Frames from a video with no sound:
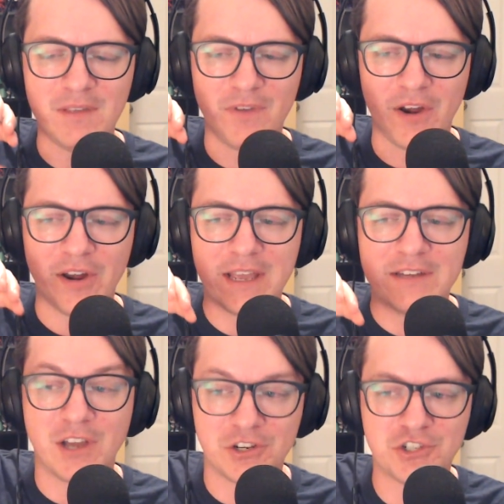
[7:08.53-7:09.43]
very
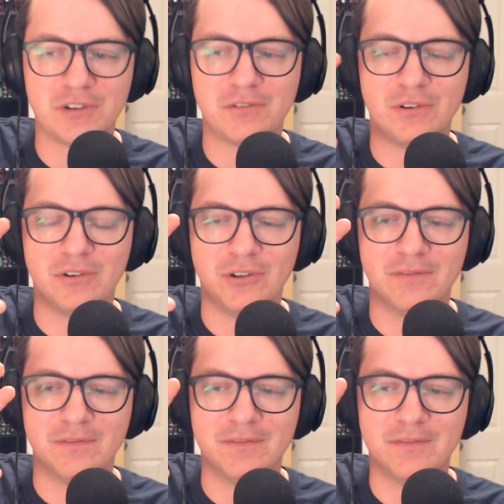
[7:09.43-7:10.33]
intentional